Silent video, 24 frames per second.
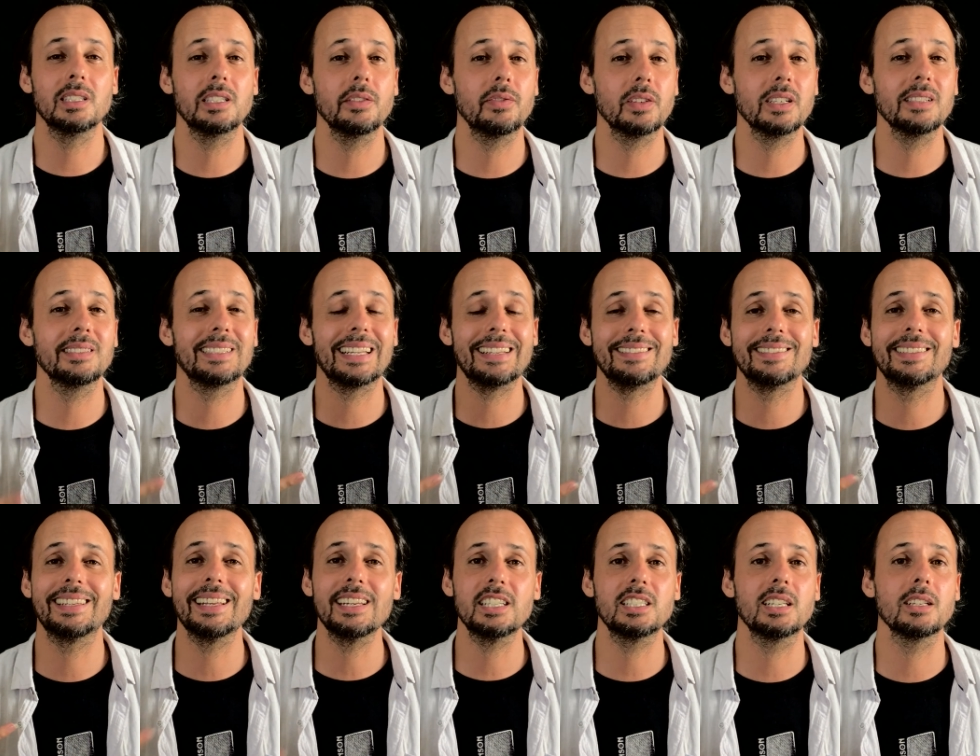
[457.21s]
different
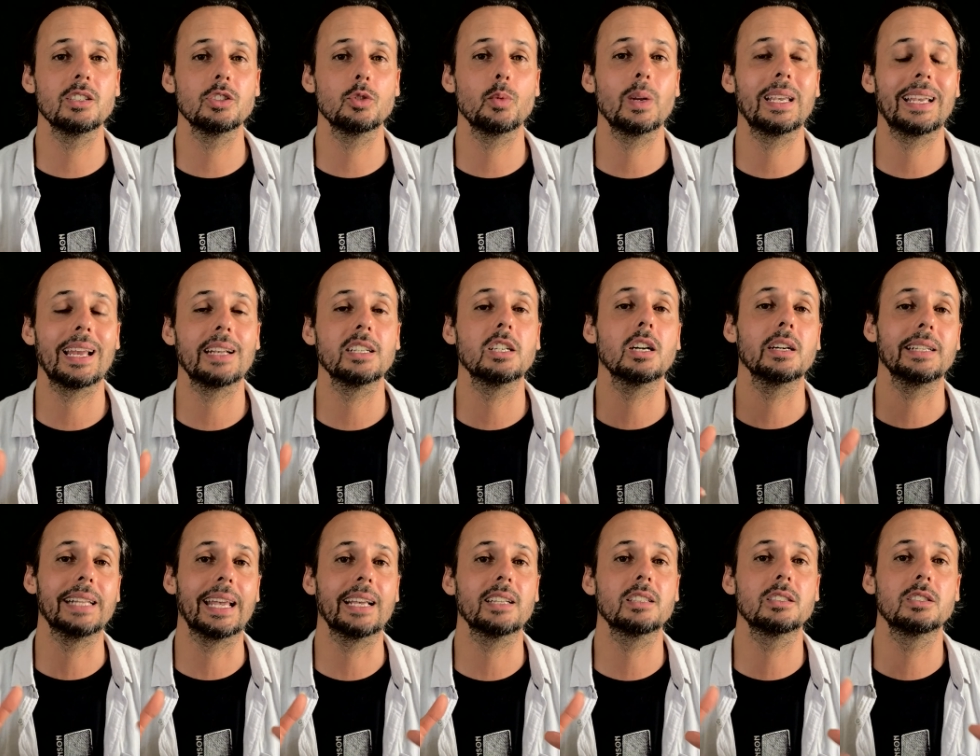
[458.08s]
sensations we can
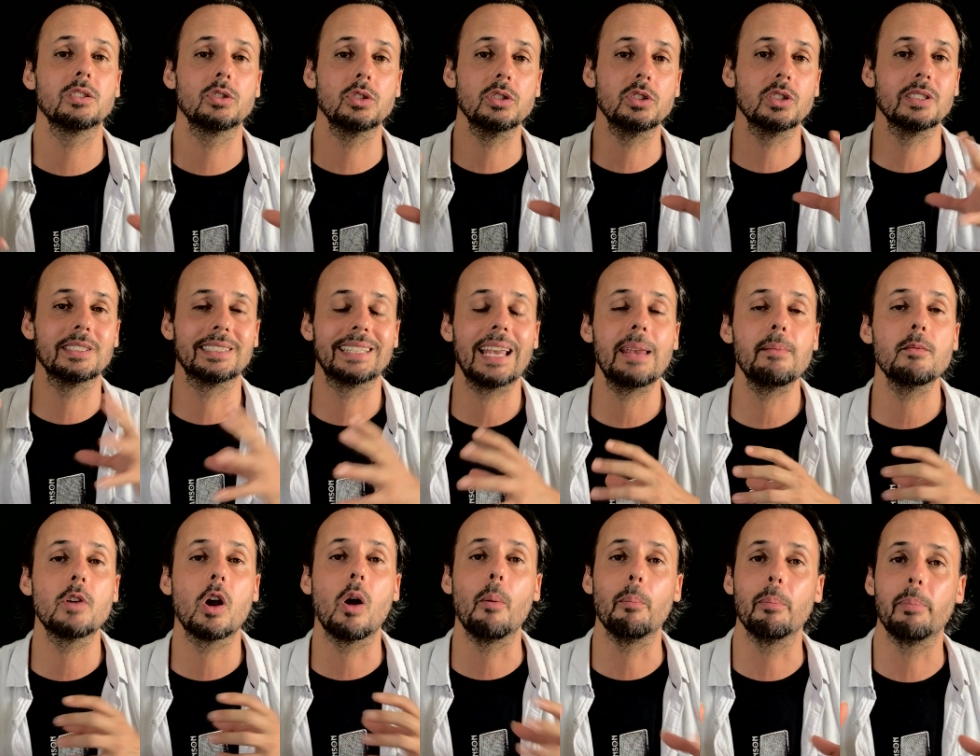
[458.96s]
connect to the
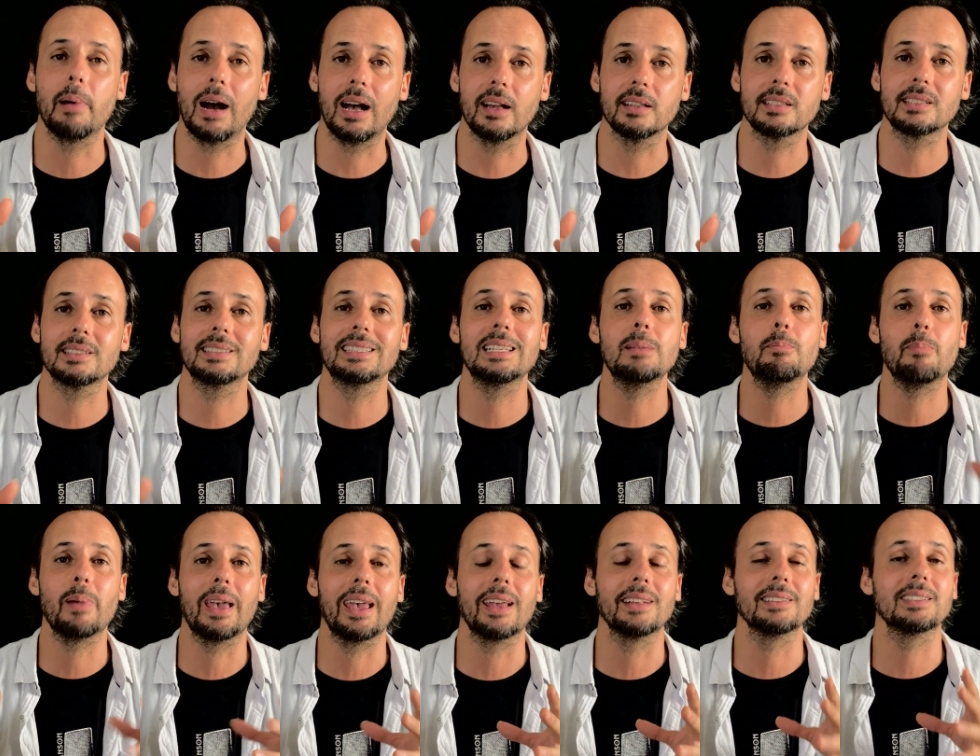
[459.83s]
same compass
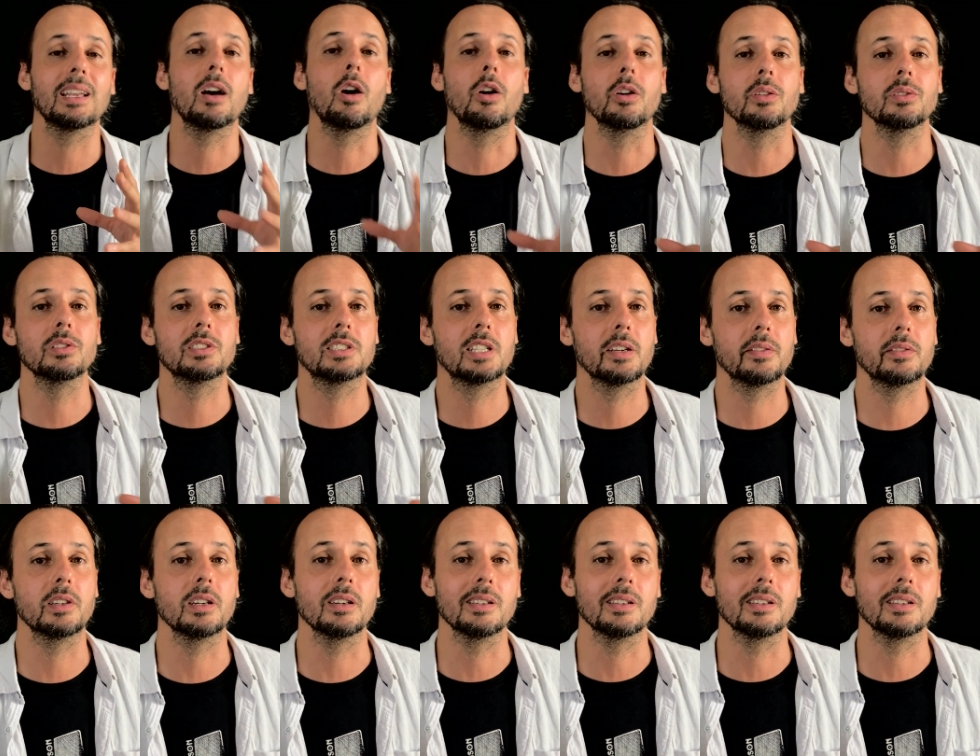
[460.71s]
depend on several